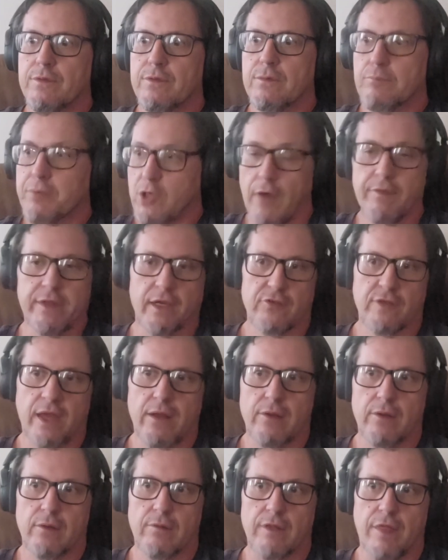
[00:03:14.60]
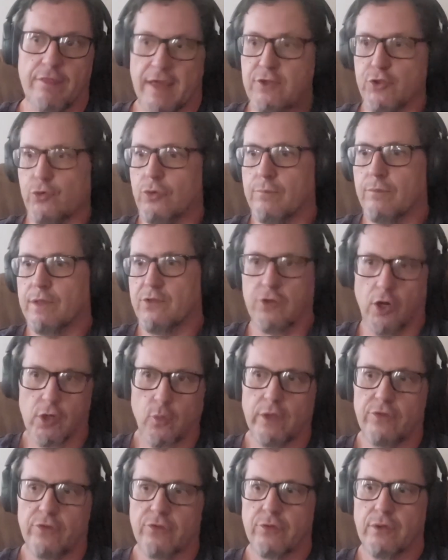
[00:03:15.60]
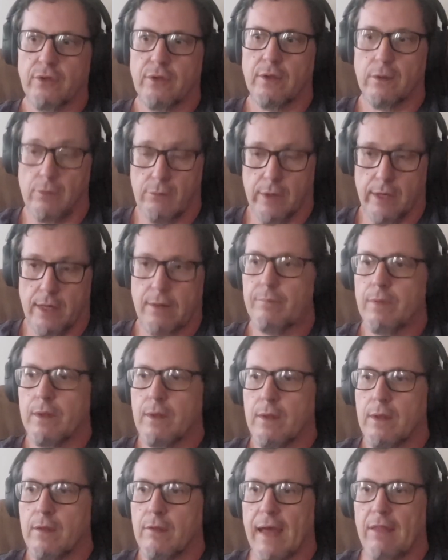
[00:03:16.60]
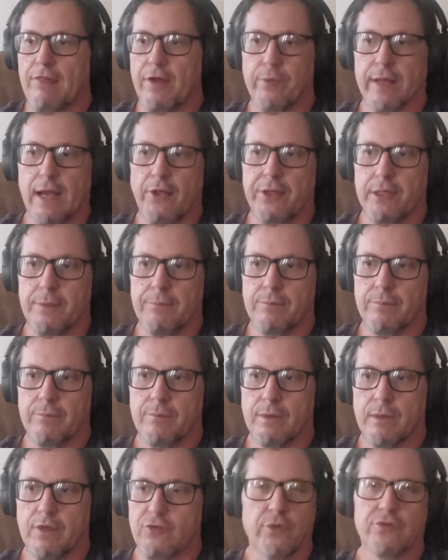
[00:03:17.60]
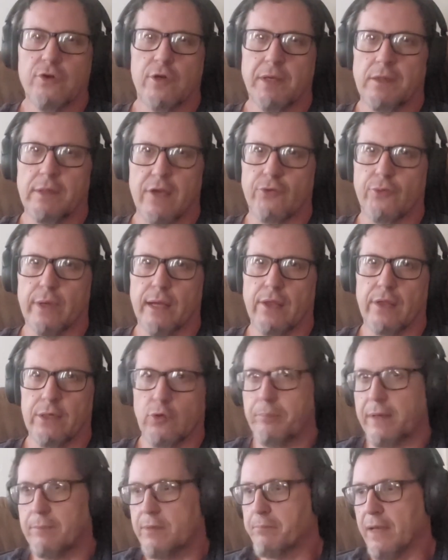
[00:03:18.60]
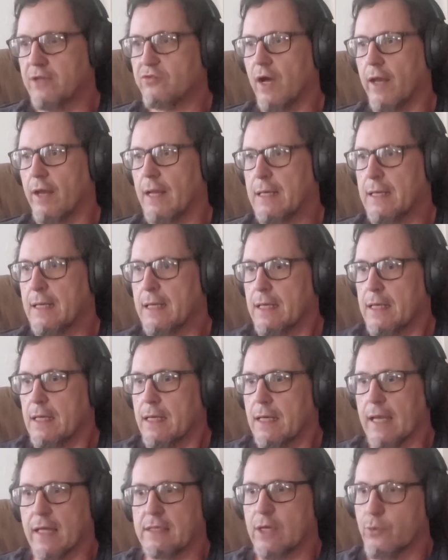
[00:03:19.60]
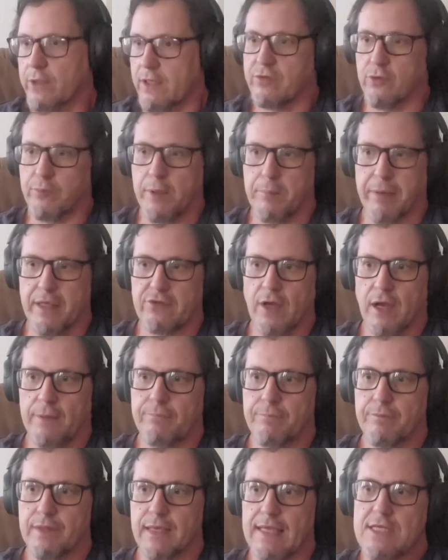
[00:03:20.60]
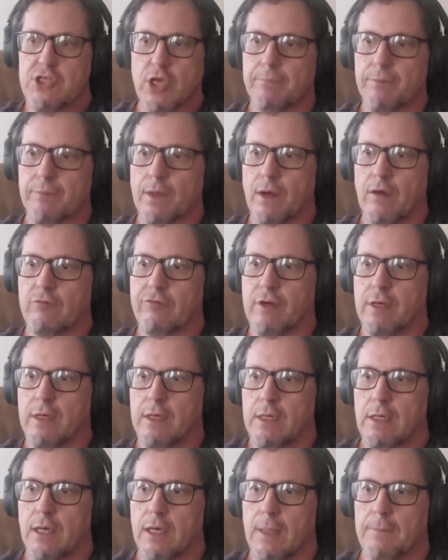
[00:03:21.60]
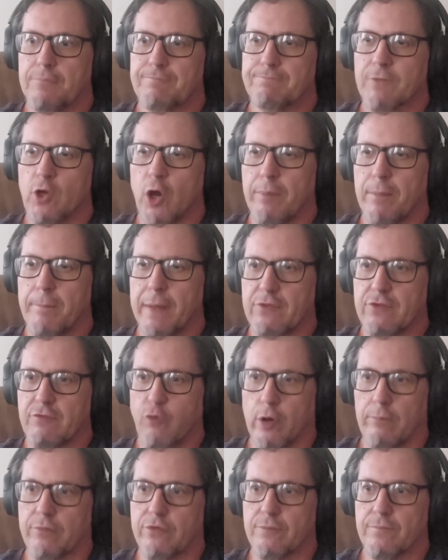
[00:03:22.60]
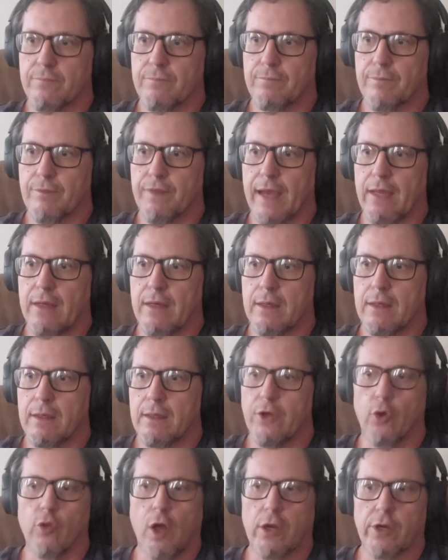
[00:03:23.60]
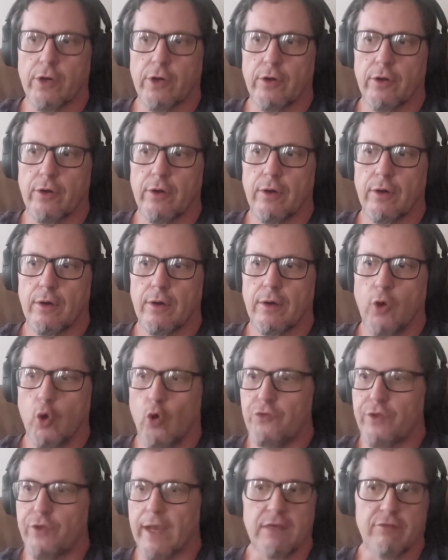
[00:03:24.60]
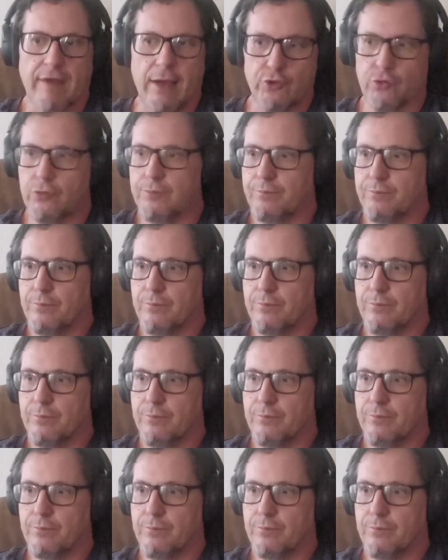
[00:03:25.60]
beyond the extent that they do, these dark ones, right, that their reality is always going to be a lesser reality. It'll be based on antiquities. It'll be based on the aging of carbon-based forms that no longer hold any value.